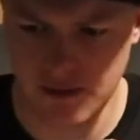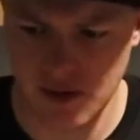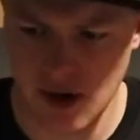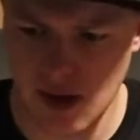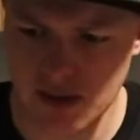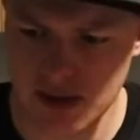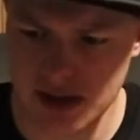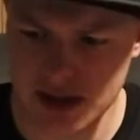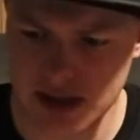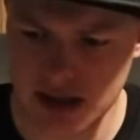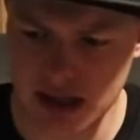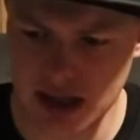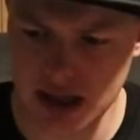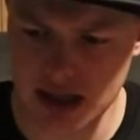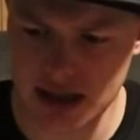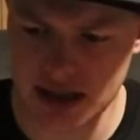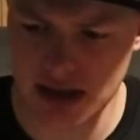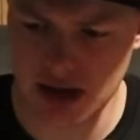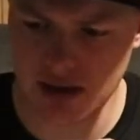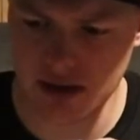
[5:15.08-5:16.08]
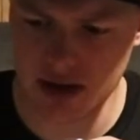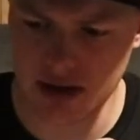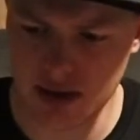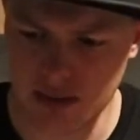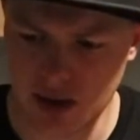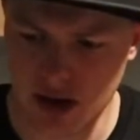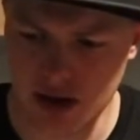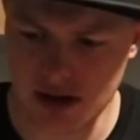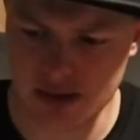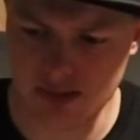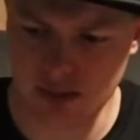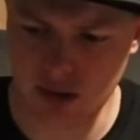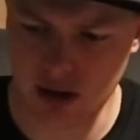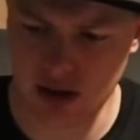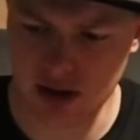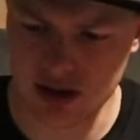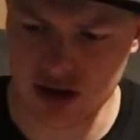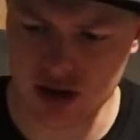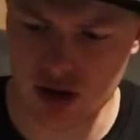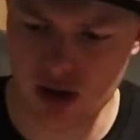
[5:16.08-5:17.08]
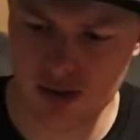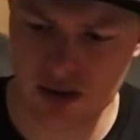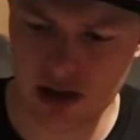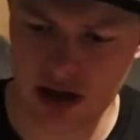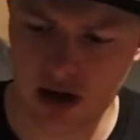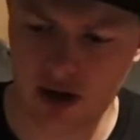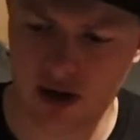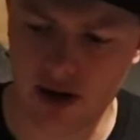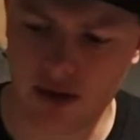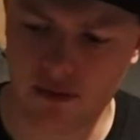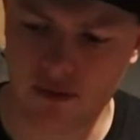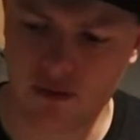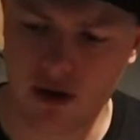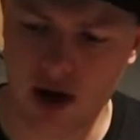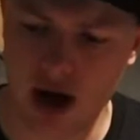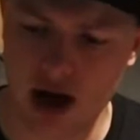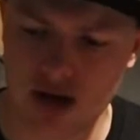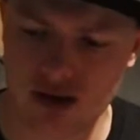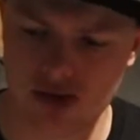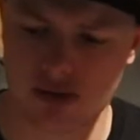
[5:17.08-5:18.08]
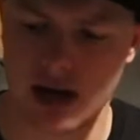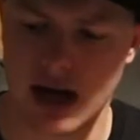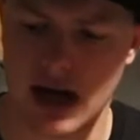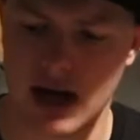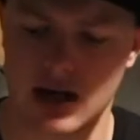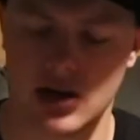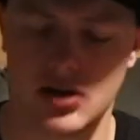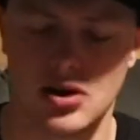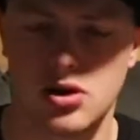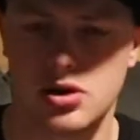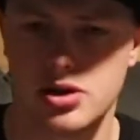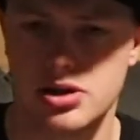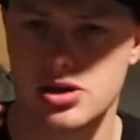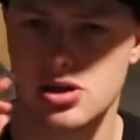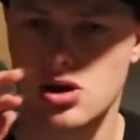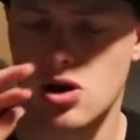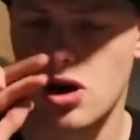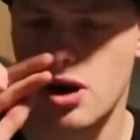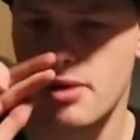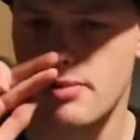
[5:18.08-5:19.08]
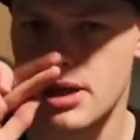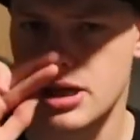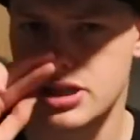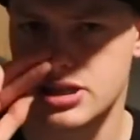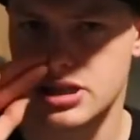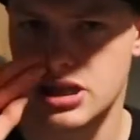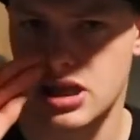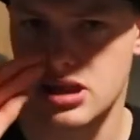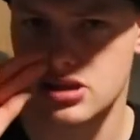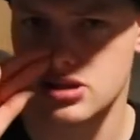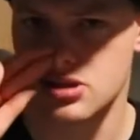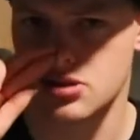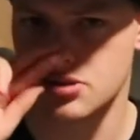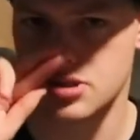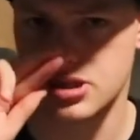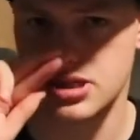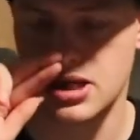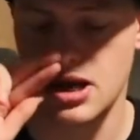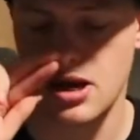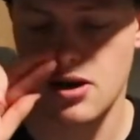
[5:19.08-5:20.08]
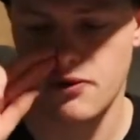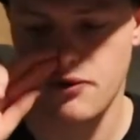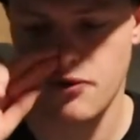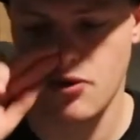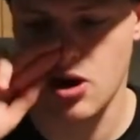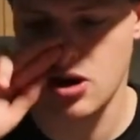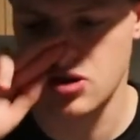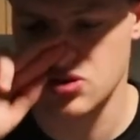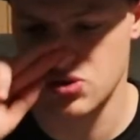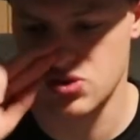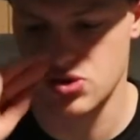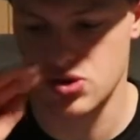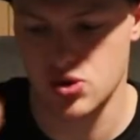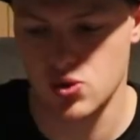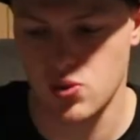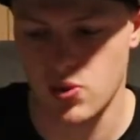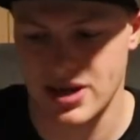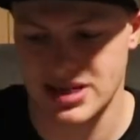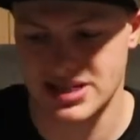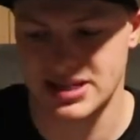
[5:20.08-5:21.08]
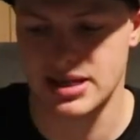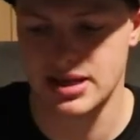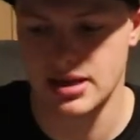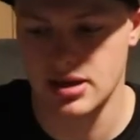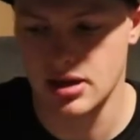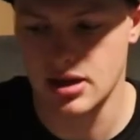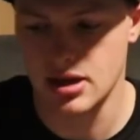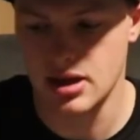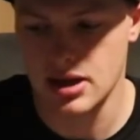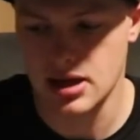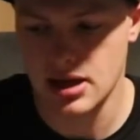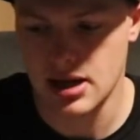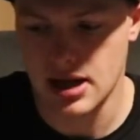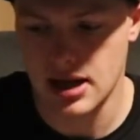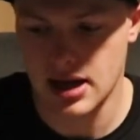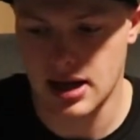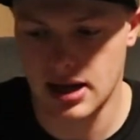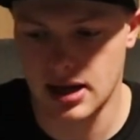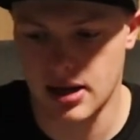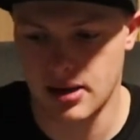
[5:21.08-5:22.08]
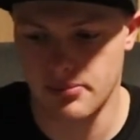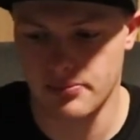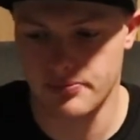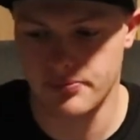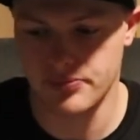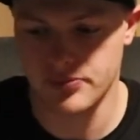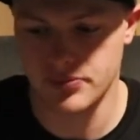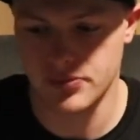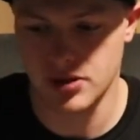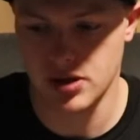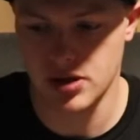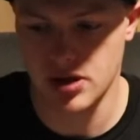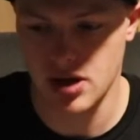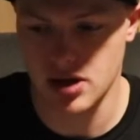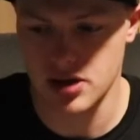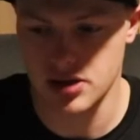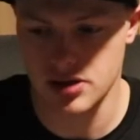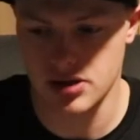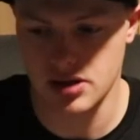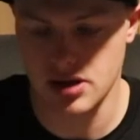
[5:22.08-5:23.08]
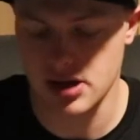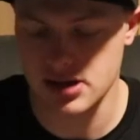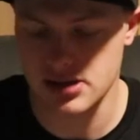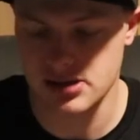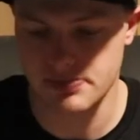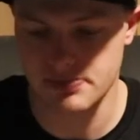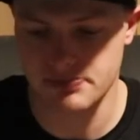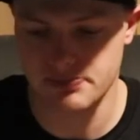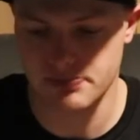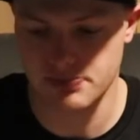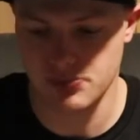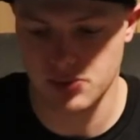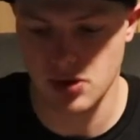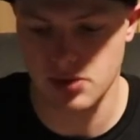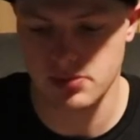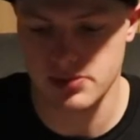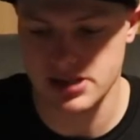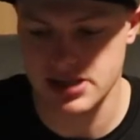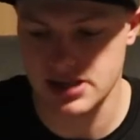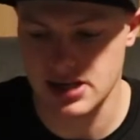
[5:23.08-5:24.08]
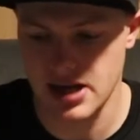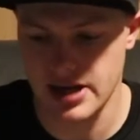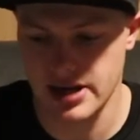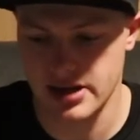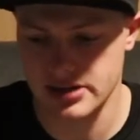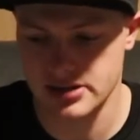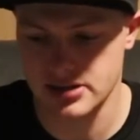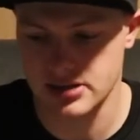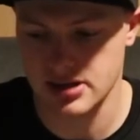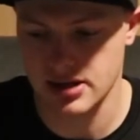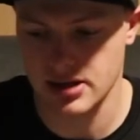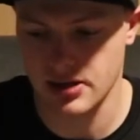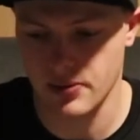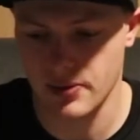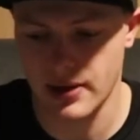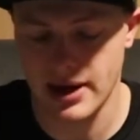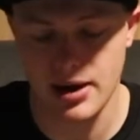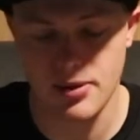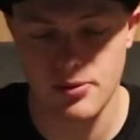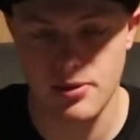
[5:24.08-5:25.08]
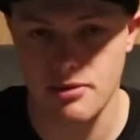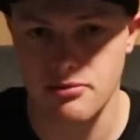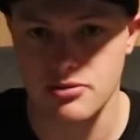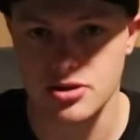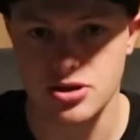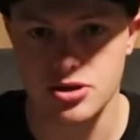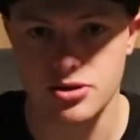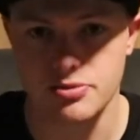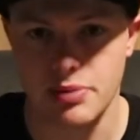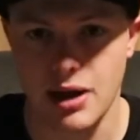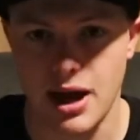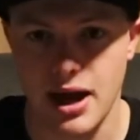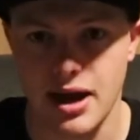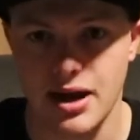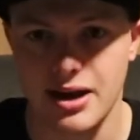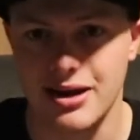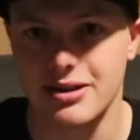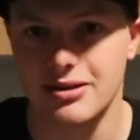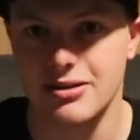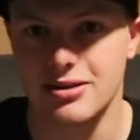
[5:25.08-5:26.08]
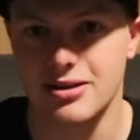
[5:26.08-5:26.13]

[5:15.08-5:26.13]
I was going to tell you to buy this bottle, it's normally going for $180. I managed to get this on sale for $120. You guys are probably saying it's like, wow, why would you pay